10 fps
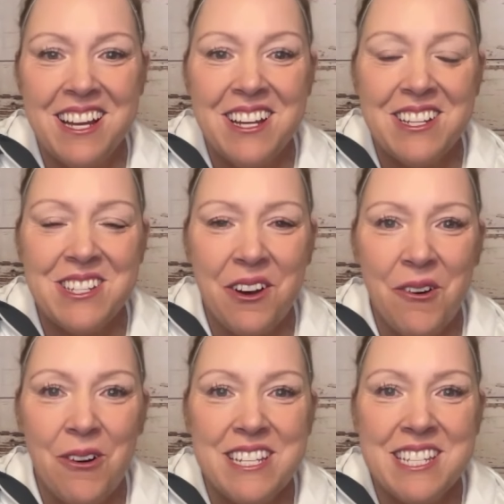
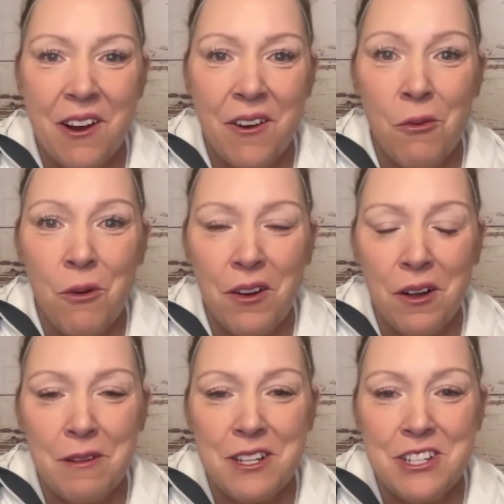So, Sarah,
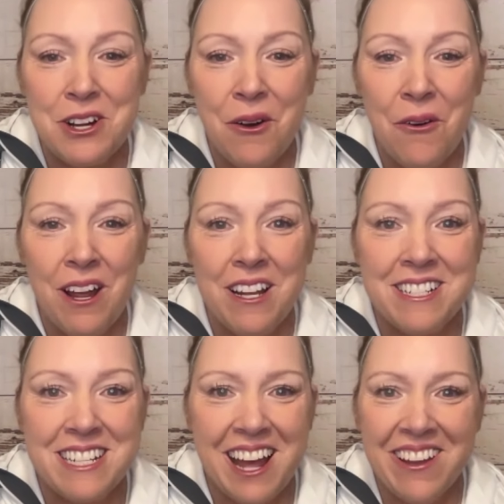welcome to the show
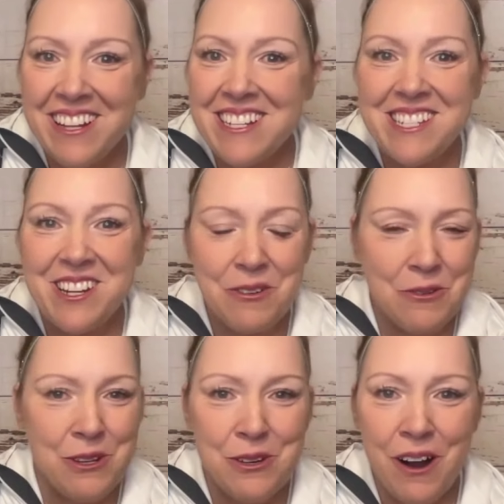and tell us
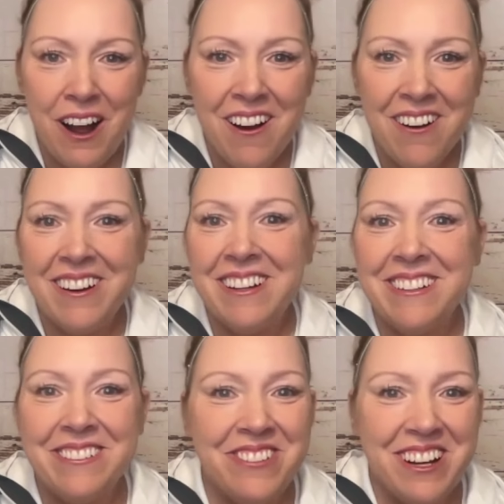who you are
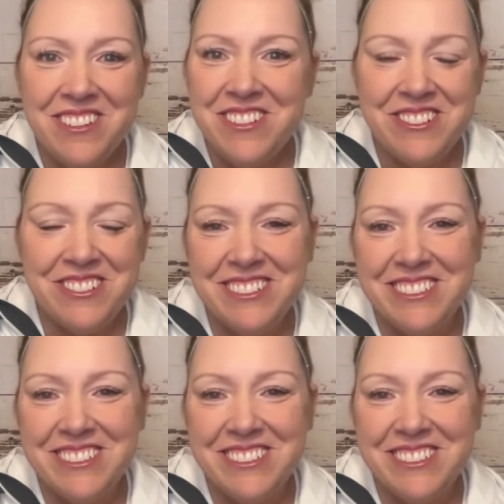and what you do.